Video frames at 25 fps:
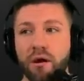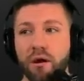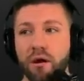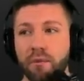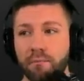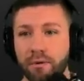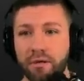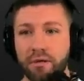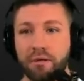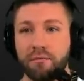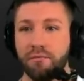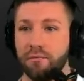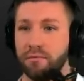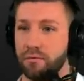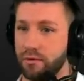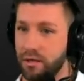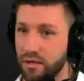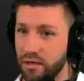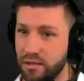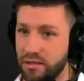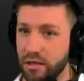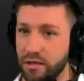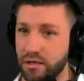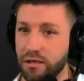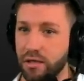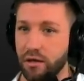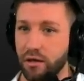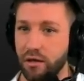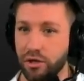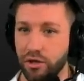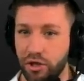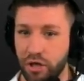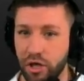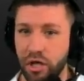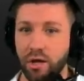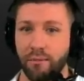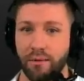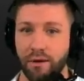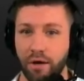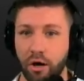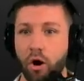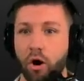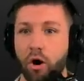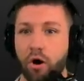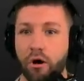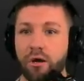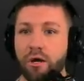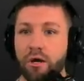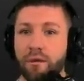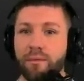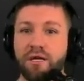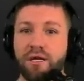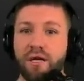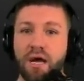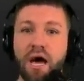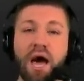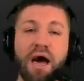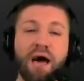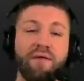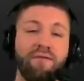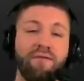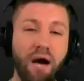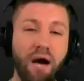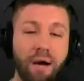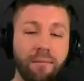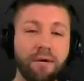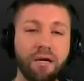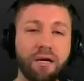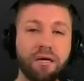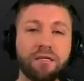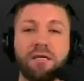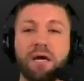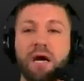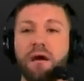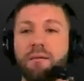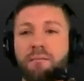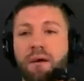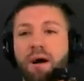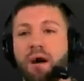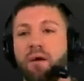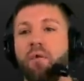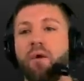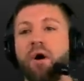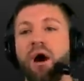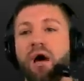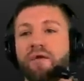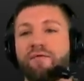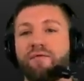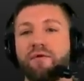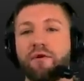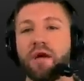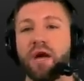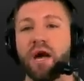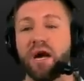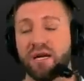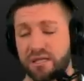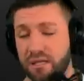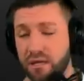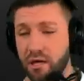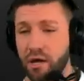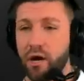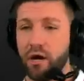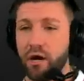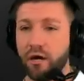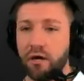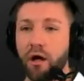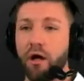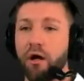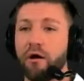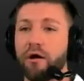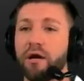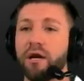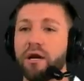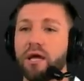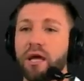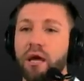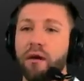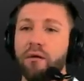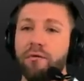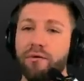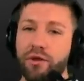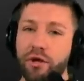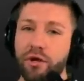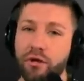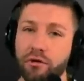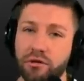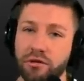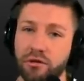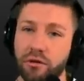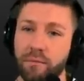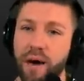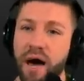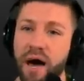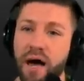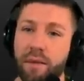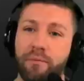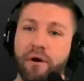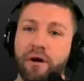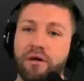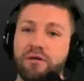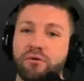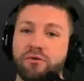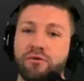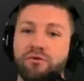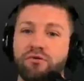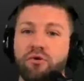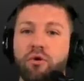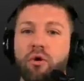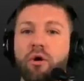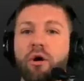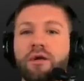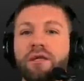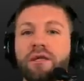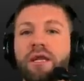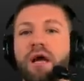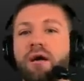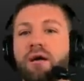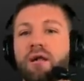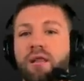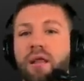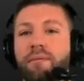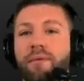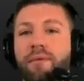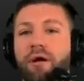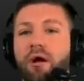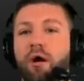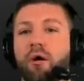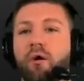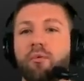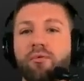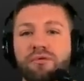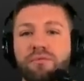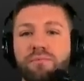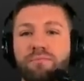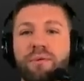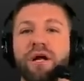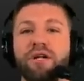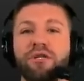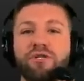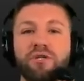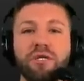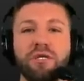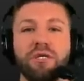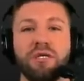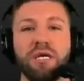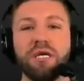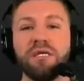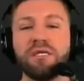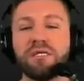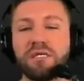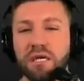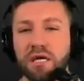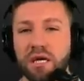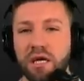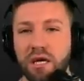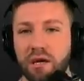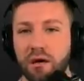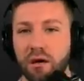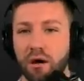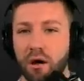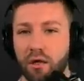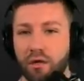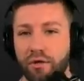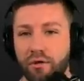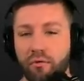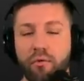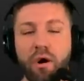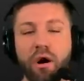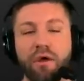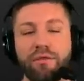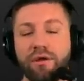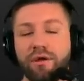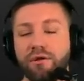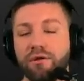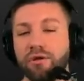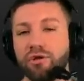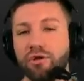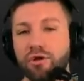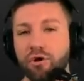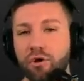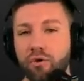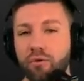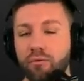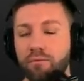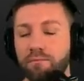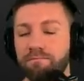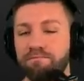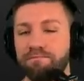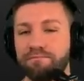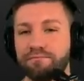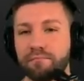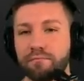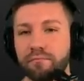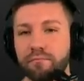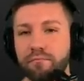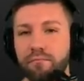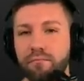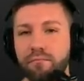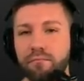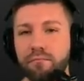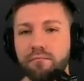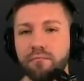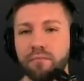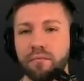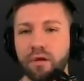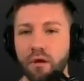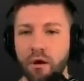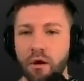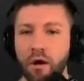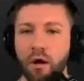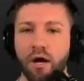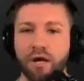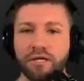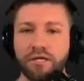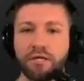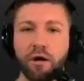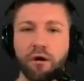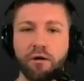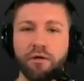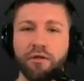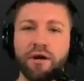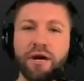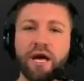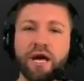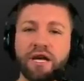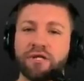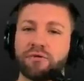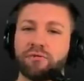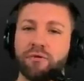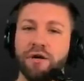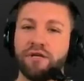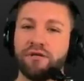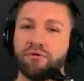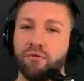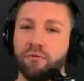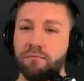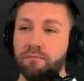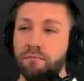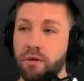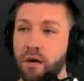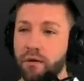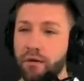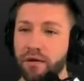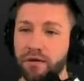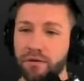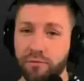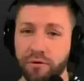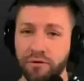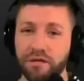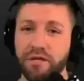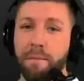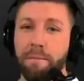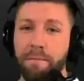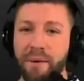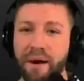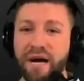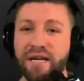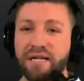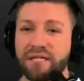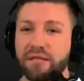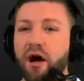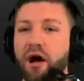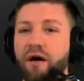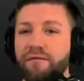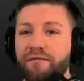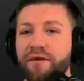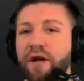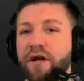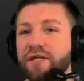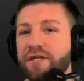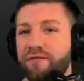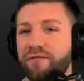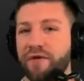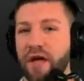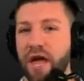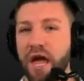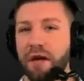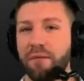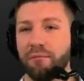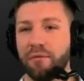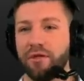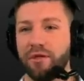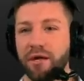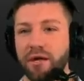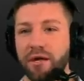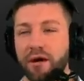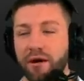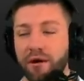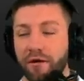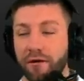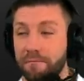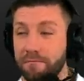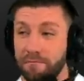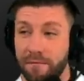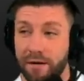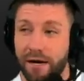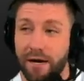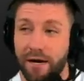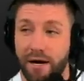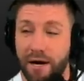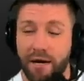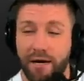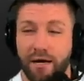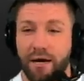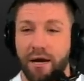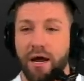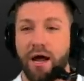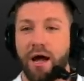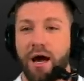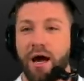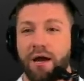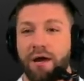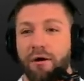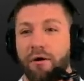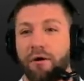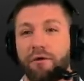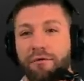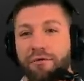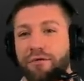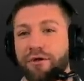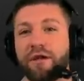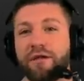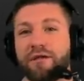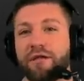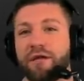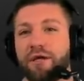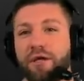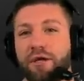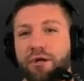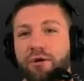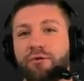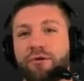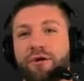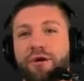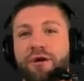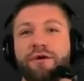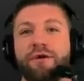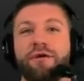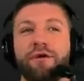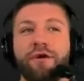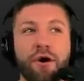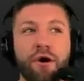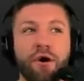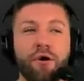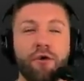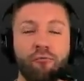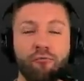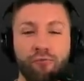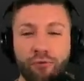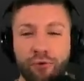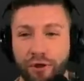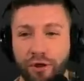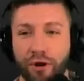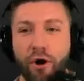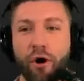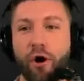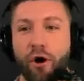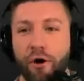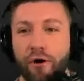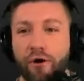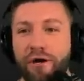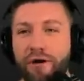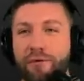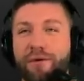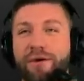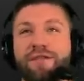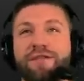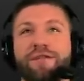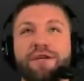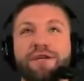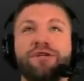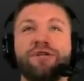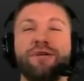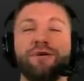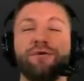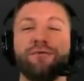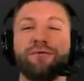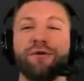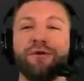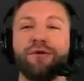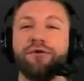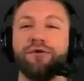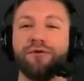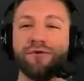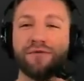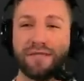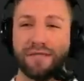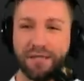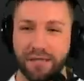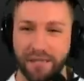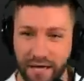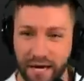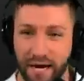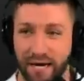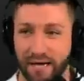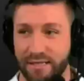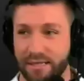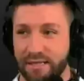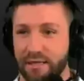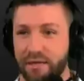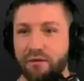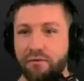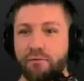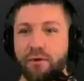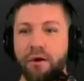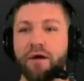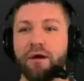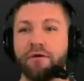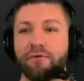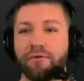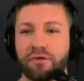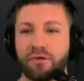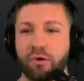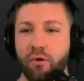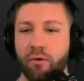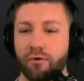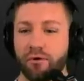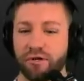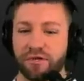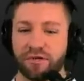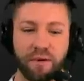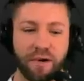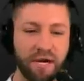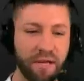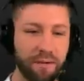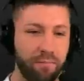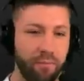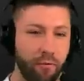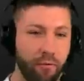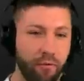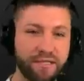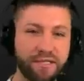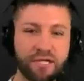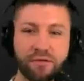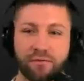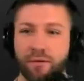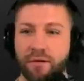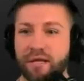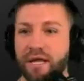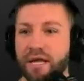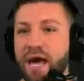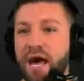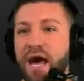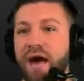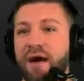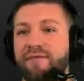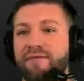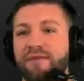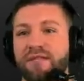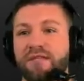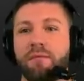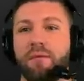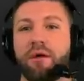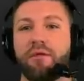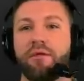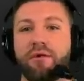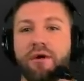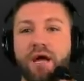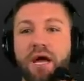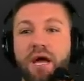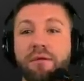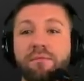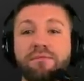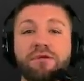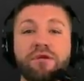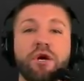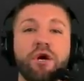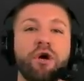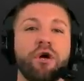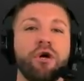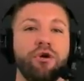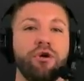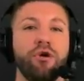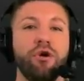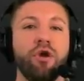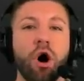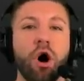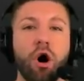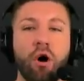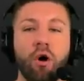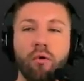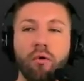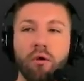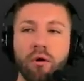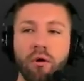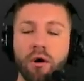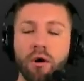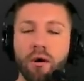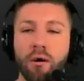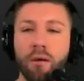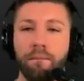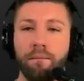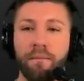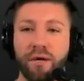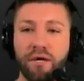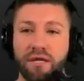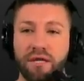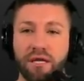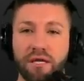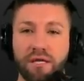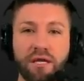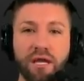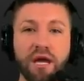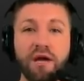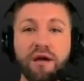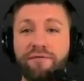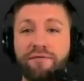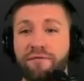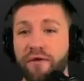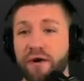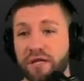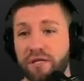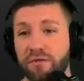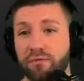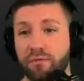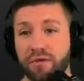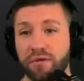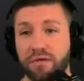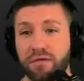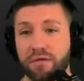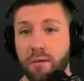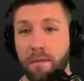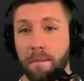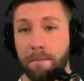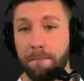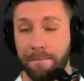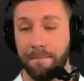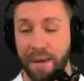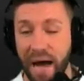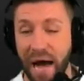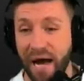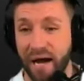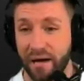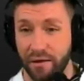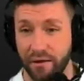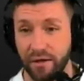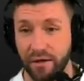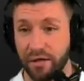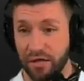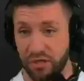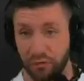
But this is a legitimate argument to have. going to type my Y for yes. Y'all are going to get hit with a YouTube ad break, so scroll on down and let me know. Was benching DC the right thing to do? Let's go to the next reason. This was the best offensive game of the year. And I don't think that you can really argue it. Did you lose? Yes. Did the Raiders score as many points as what they have in some other games? No. But the defense was bad in this